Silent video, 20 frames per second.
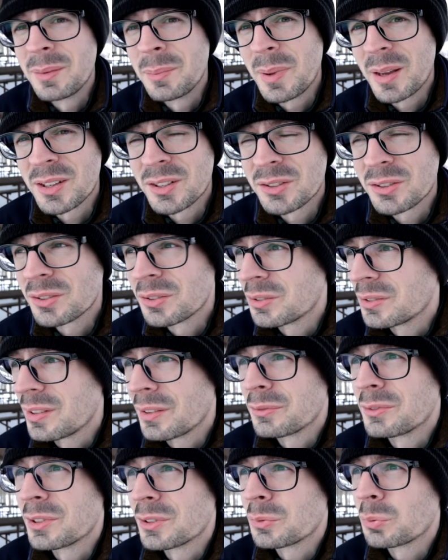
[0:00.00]
making sure your
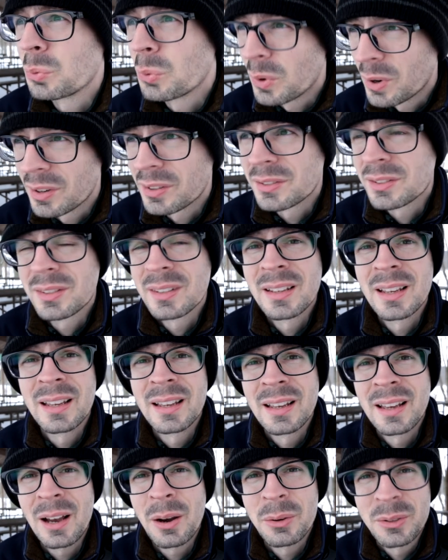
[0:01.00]
stuff just works
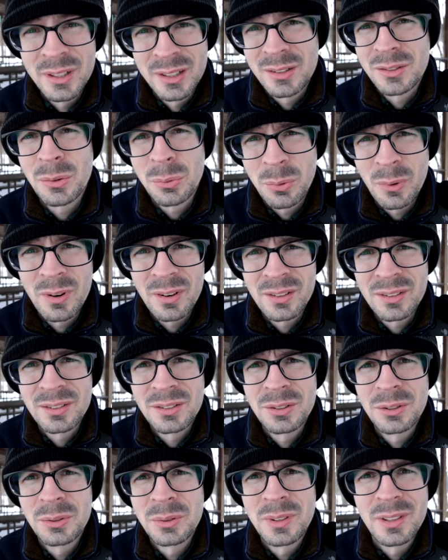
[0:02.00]
how it needs to work
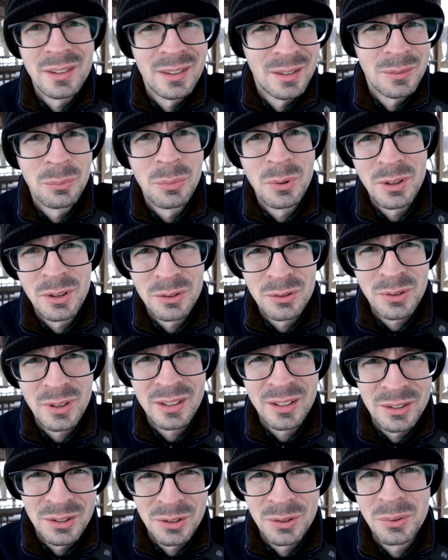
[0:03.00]
to get what you're trying
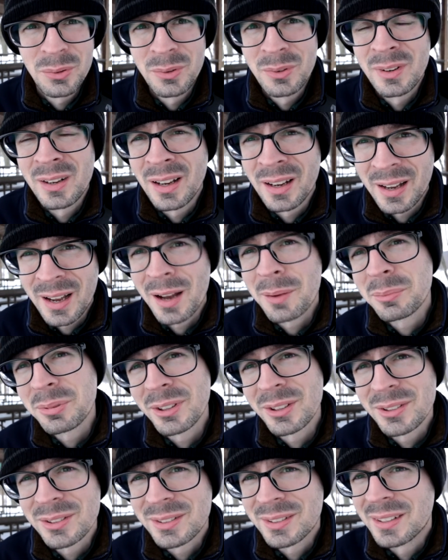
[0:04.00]
to do
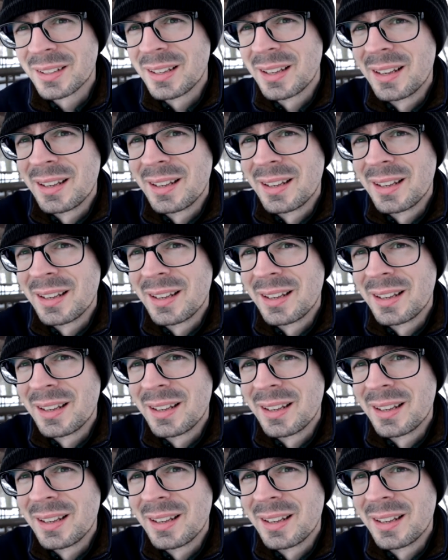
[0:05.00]
accomplished.